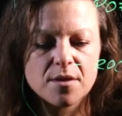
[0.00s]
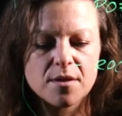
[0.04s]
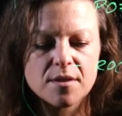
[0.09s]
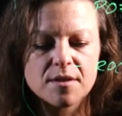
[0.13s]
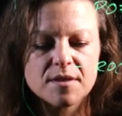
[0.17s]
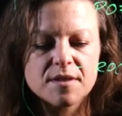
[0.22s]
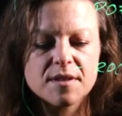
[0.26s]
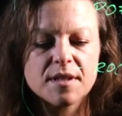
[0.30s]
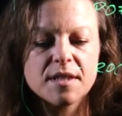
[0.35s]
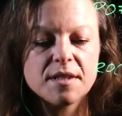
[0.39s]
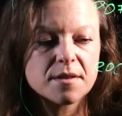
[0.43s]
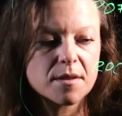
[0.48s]

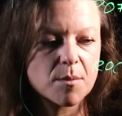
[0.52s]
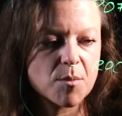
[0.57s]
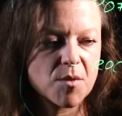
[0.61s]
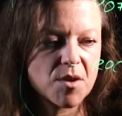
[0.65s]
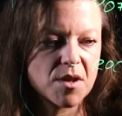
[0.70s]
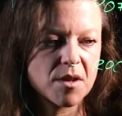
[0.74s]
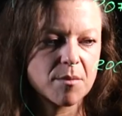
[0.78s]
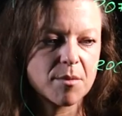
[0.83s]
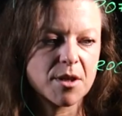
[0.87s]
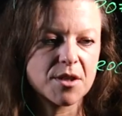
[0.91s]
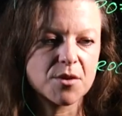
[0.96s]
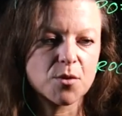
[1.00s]
say
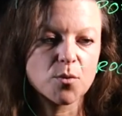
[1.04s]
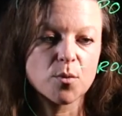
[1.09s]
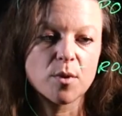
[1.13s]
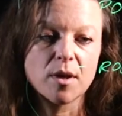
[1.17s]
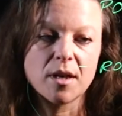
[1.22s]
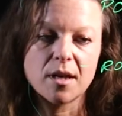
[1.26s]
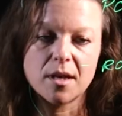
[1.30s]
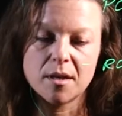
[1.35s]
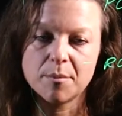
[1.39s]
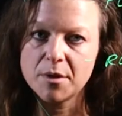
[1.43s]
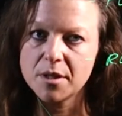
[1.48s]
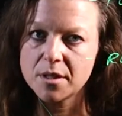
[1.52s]
something about the
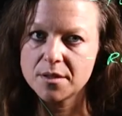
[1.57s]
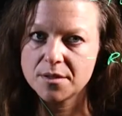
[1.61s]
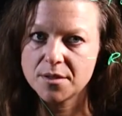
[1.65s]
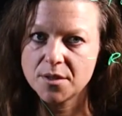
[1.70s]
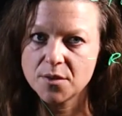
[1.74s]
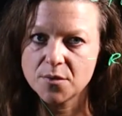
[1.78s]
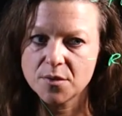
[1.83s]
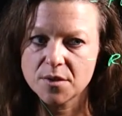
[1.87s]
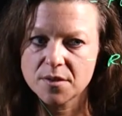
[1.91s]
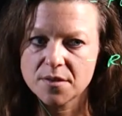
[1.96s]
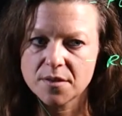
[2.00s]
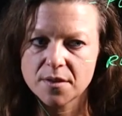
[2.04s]

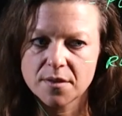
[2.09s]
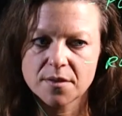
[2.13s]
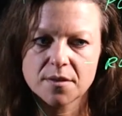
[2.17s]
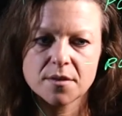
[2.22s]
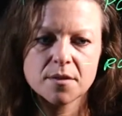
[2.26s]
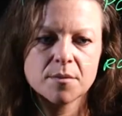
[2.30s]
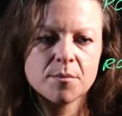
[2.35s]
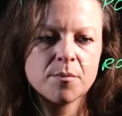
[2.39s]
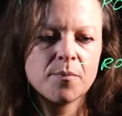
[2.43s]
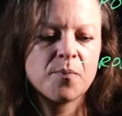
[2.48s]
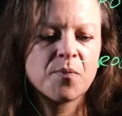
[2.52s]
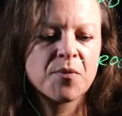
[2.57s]
reliability of the
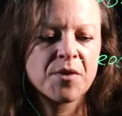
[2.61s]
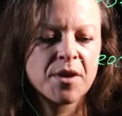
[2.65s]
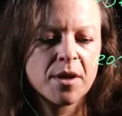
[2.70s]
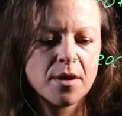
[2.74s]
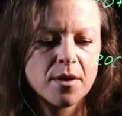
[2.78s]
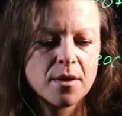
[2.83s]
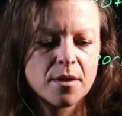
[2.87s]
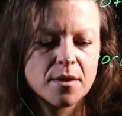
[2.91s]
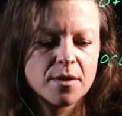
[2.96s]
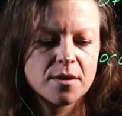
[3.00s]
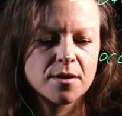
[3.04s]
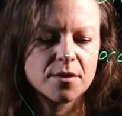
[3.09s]
system
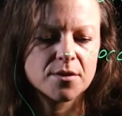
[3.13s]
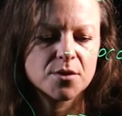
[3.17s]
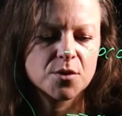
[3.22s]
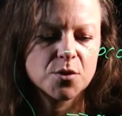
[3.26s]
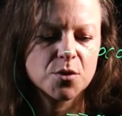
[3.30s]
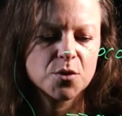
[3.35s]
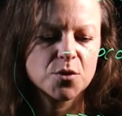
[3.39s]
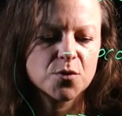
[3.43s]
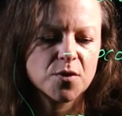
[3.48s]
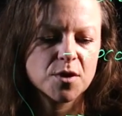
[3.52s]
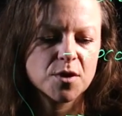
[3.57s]
is to use